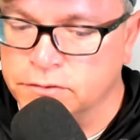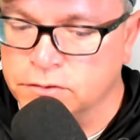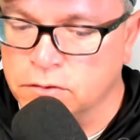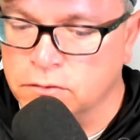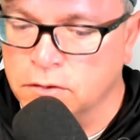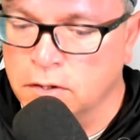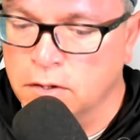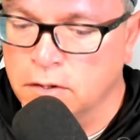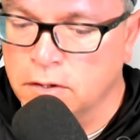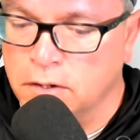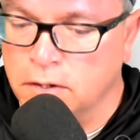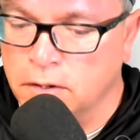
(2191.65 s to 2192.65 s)
So
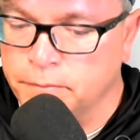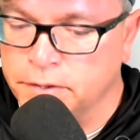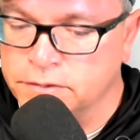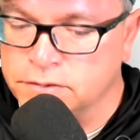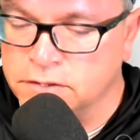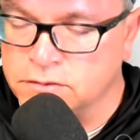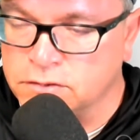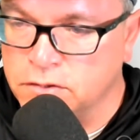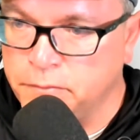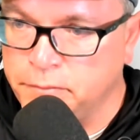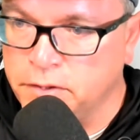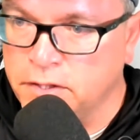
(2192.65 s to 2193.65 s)
it's
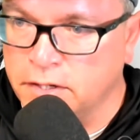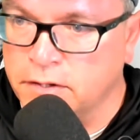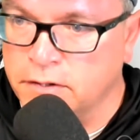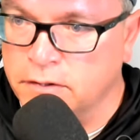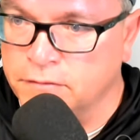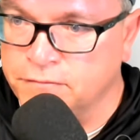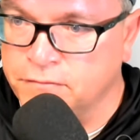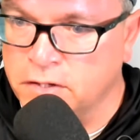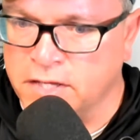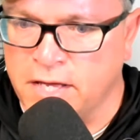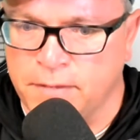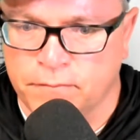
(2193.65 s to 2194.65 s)
going to be a
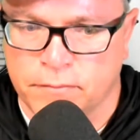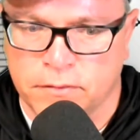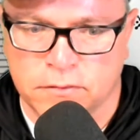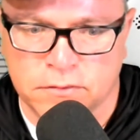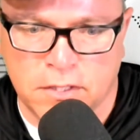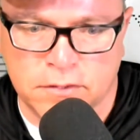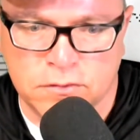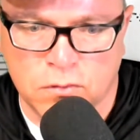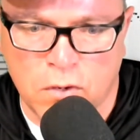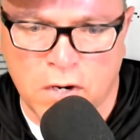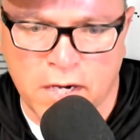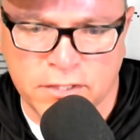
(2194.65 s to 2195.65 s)
fun game to
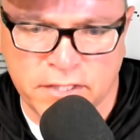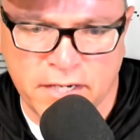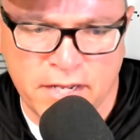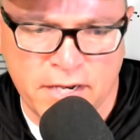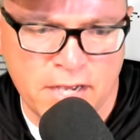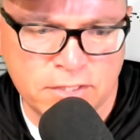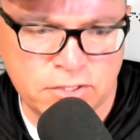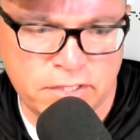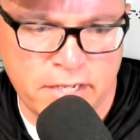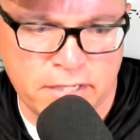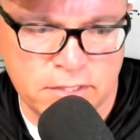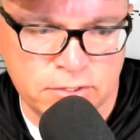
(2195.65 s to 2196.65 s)
watch. And
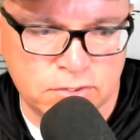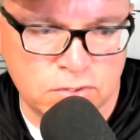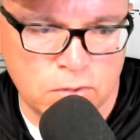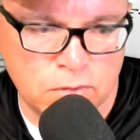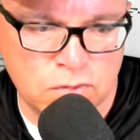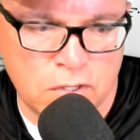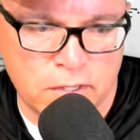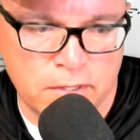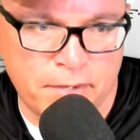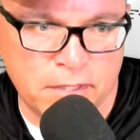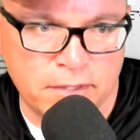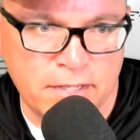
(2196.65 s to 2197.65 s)
actually, I can just start talking
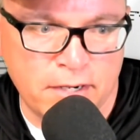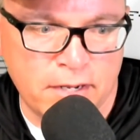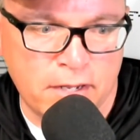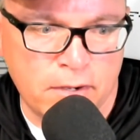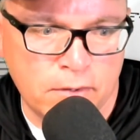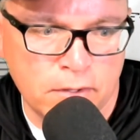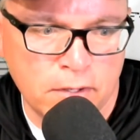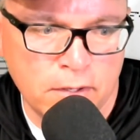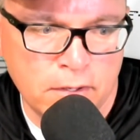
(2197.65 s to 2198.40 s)
about that now.